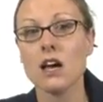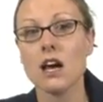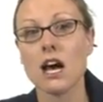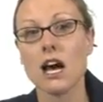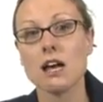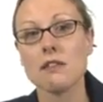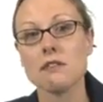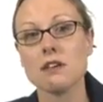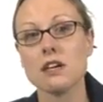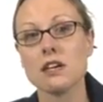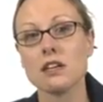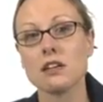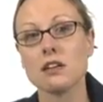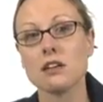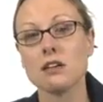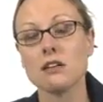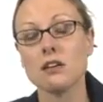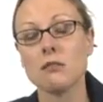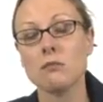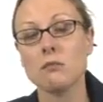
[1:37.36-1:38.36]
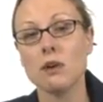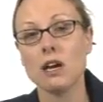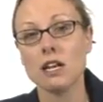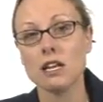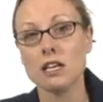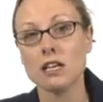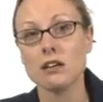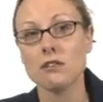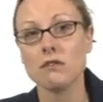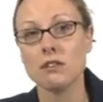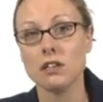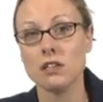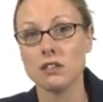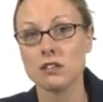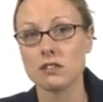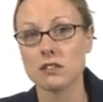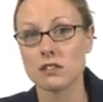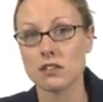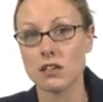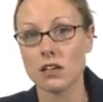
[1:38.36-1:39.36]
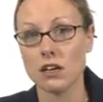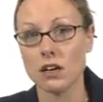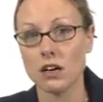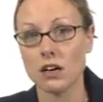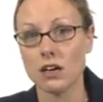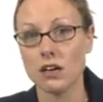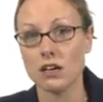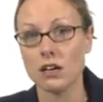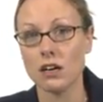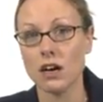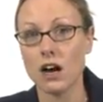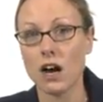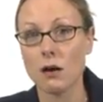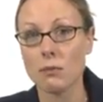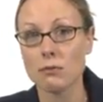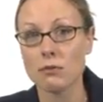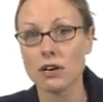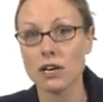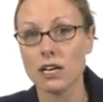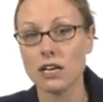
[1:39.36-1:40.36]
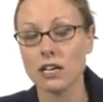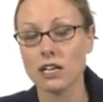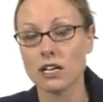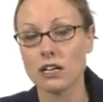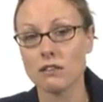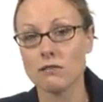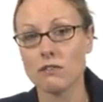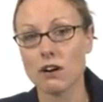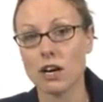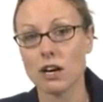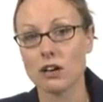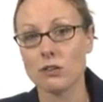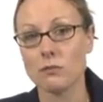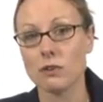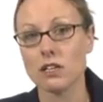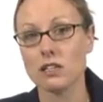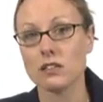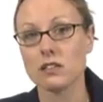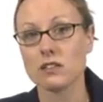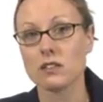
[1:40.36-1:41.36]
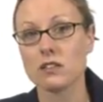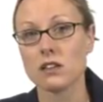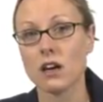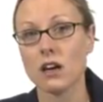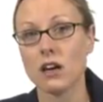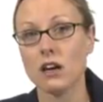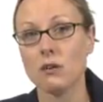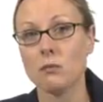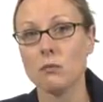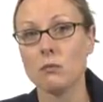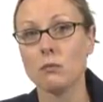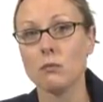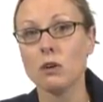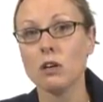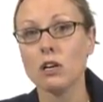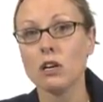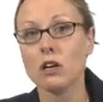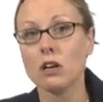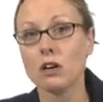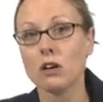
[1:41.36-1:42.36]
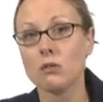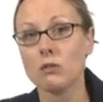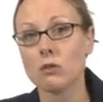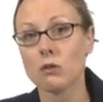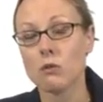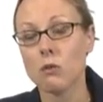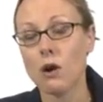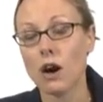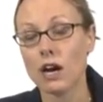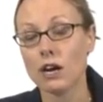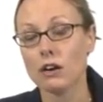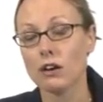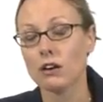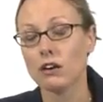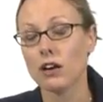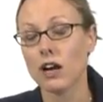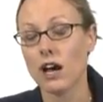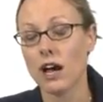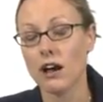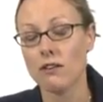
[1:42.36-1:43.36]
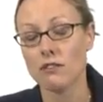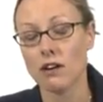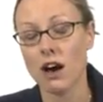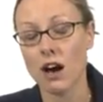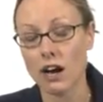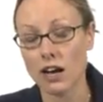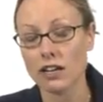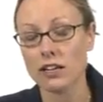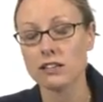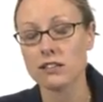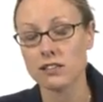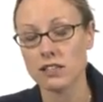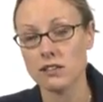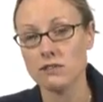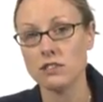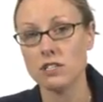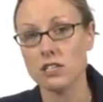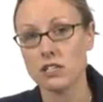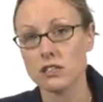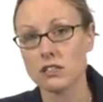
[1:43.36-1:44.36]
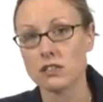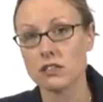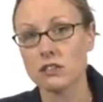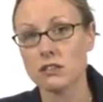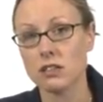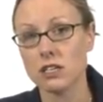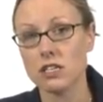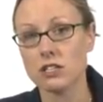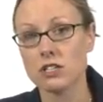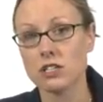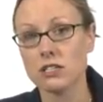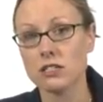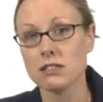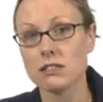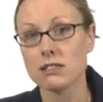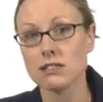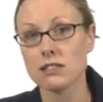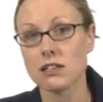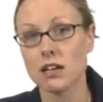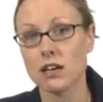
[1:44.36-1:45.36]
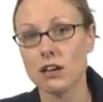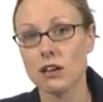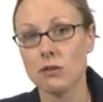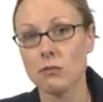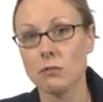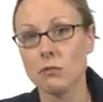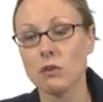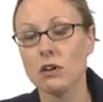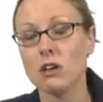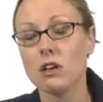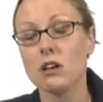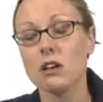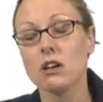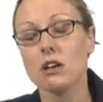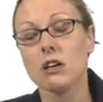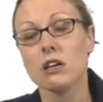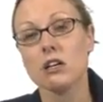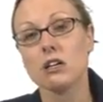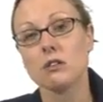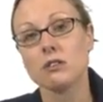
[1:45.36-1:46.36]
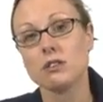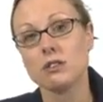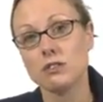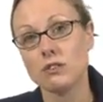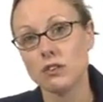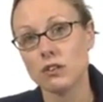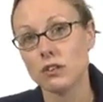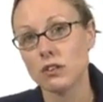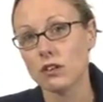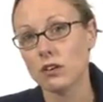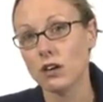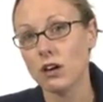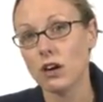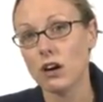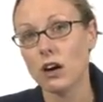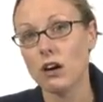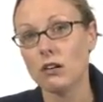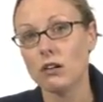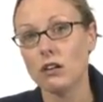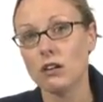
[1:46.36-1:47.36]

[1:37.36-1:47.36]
And then many of these operating environments have high safety considerations due to the